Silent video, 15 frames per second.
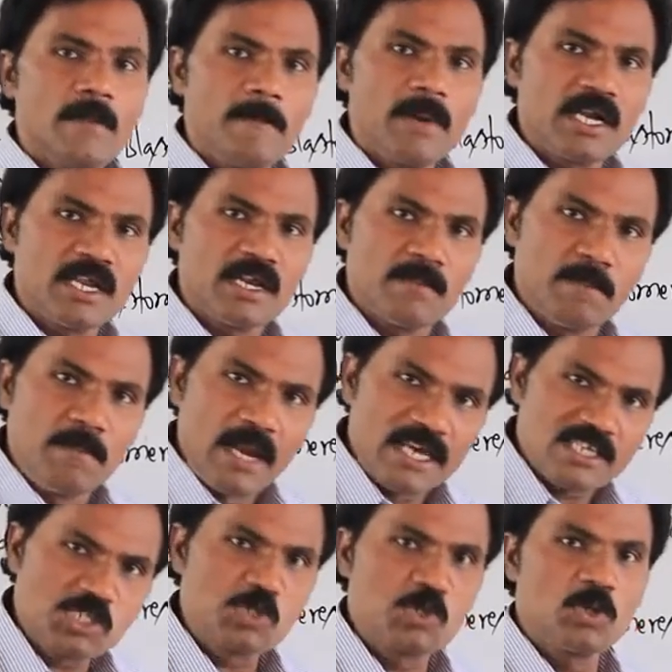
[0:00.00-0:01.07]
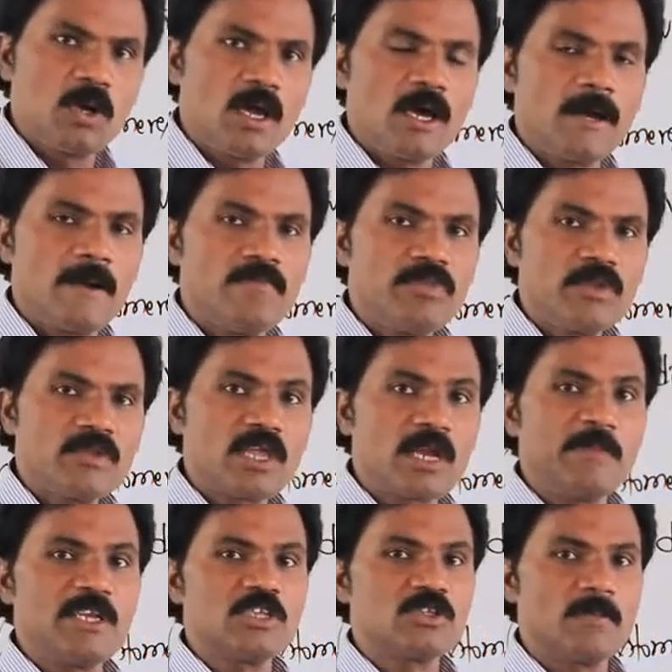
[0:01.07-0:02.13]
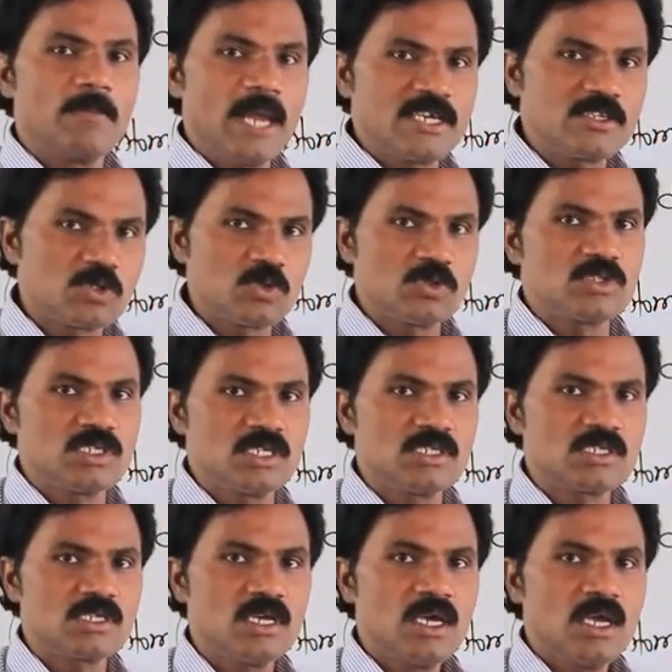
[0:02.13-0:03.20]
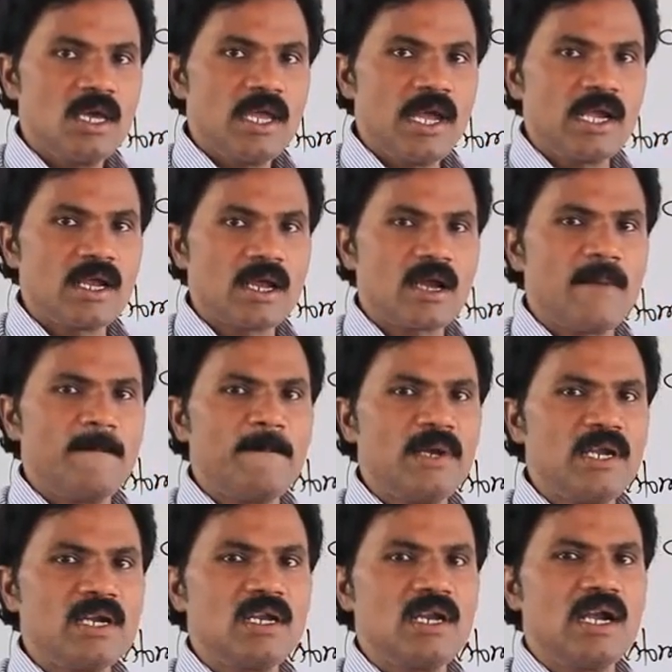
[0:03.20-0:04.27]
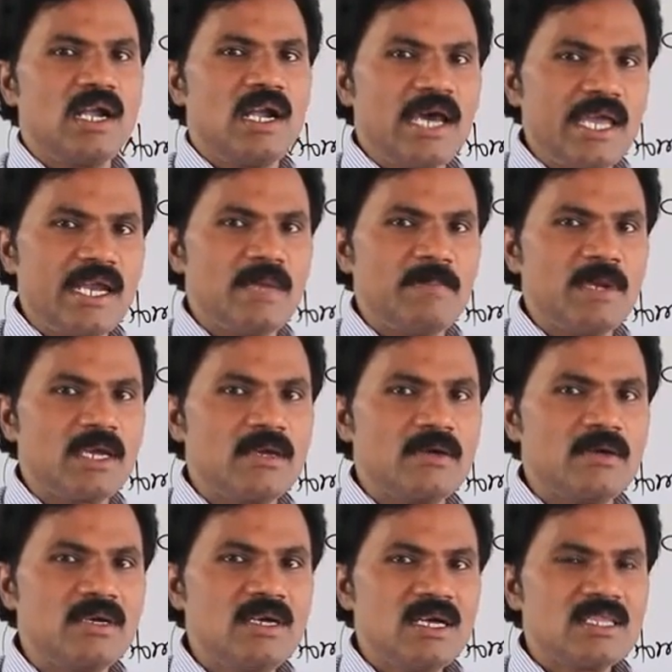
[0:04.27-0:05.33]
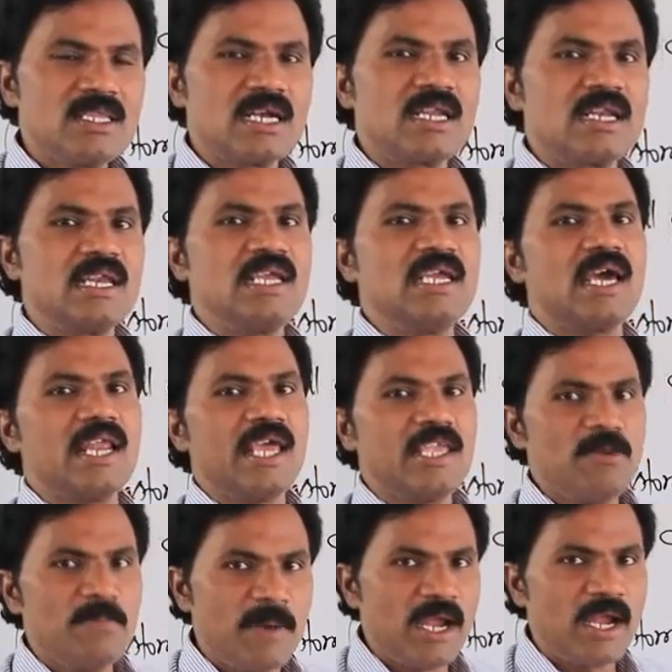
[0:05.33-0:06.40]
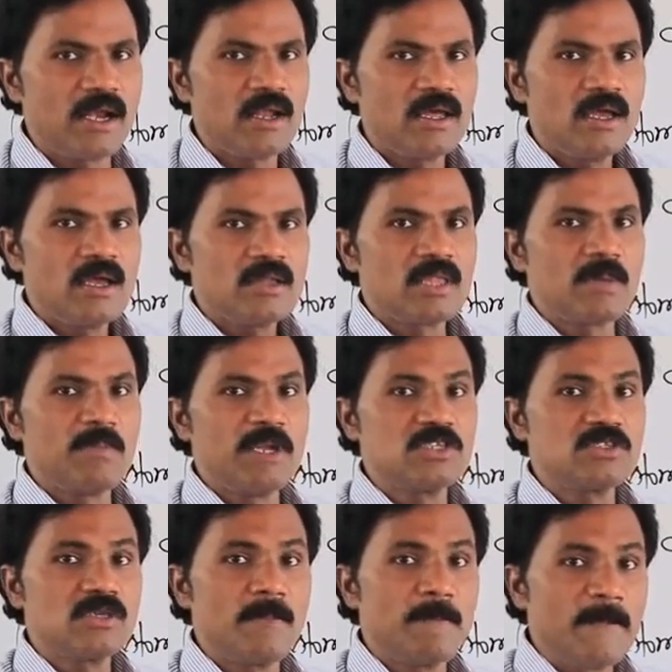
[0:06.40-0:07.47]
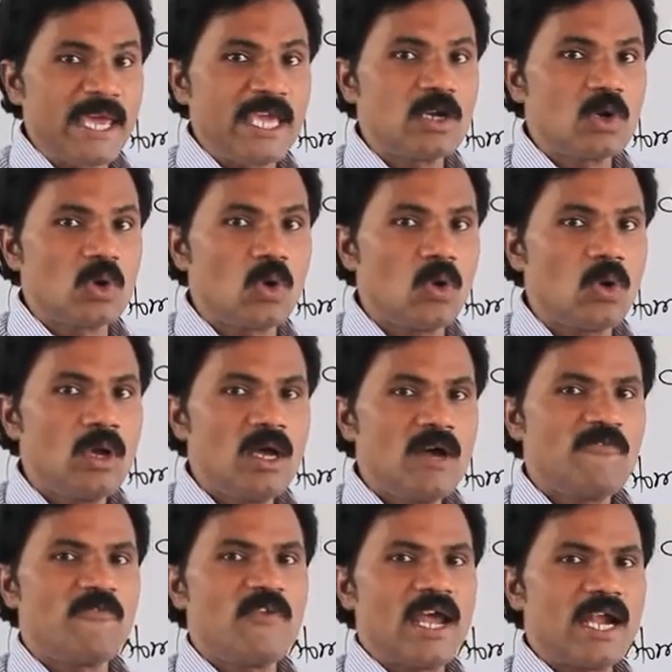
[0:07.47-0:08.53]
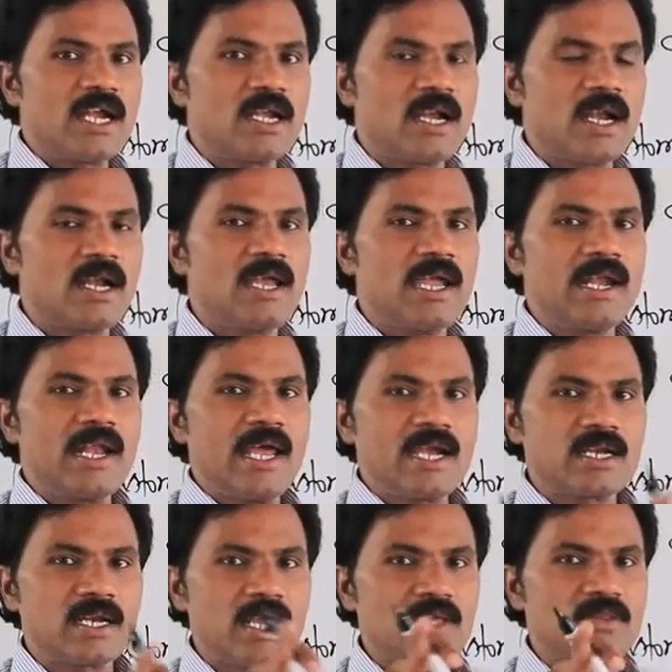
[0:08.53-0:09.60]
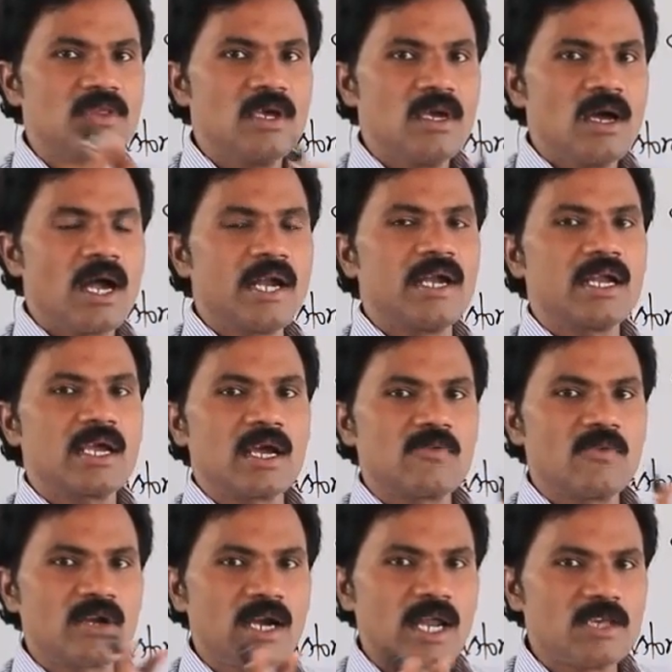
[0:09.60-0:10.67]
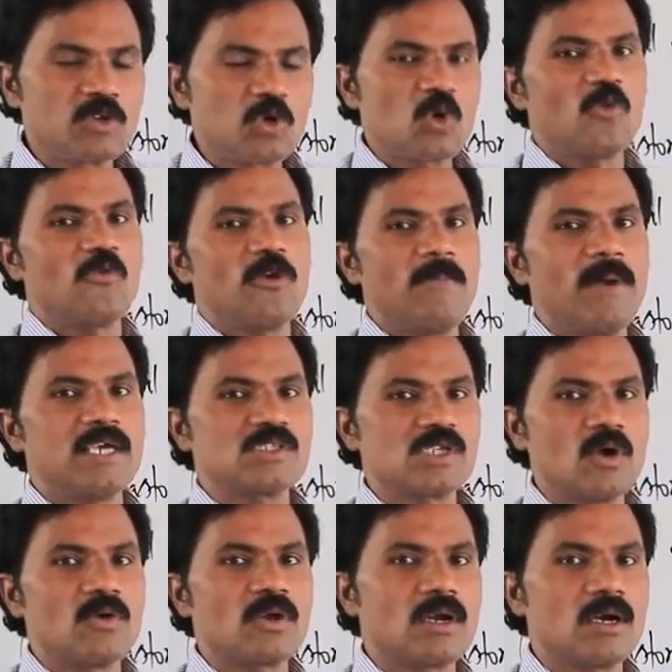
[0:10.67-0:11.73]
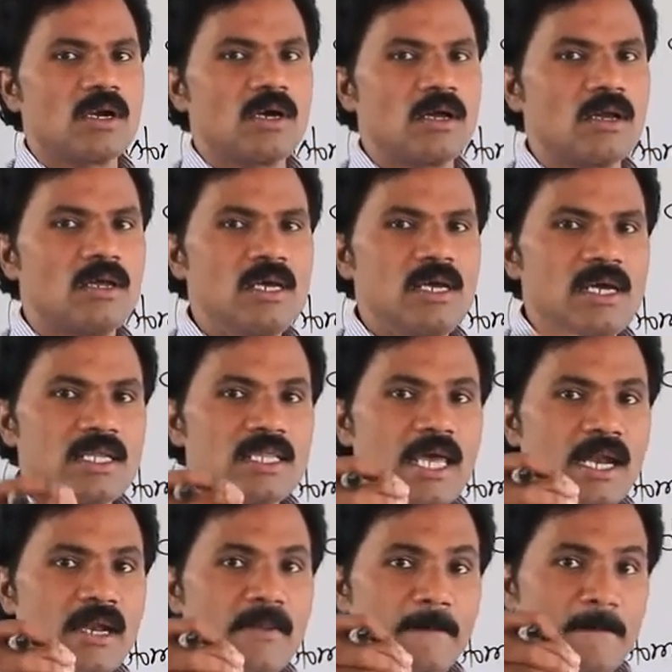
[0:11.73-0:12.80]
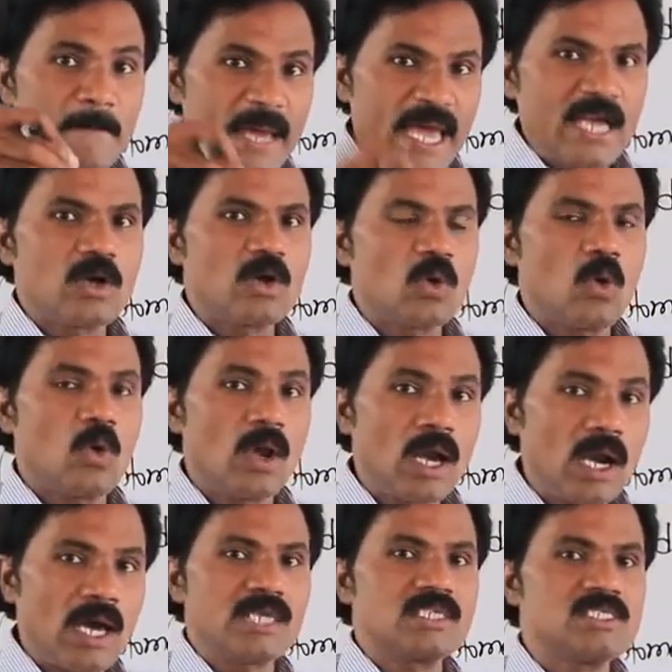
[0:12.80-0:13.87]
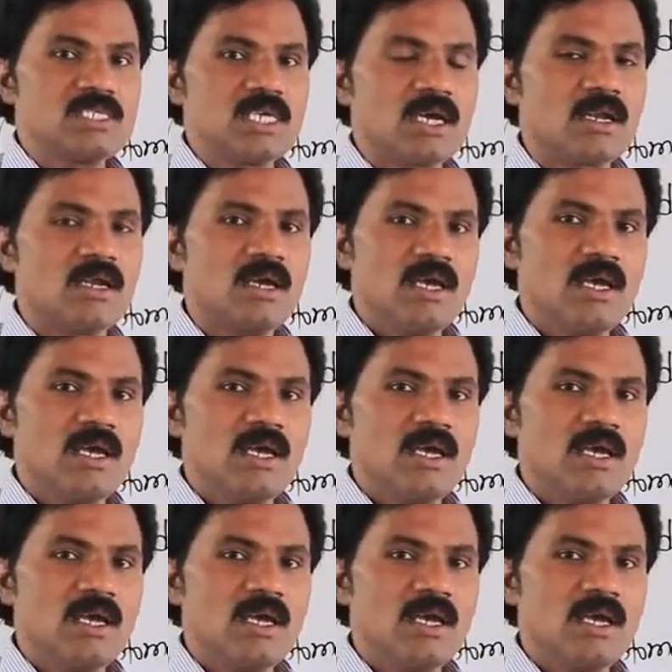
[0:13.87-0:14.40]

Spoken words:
But in blastula, that means blastocyst, it completely dynamic, that rearrangement, that means micro, flattened, it acts as, and it converted as trophoblast outer and out. Then macro, larger,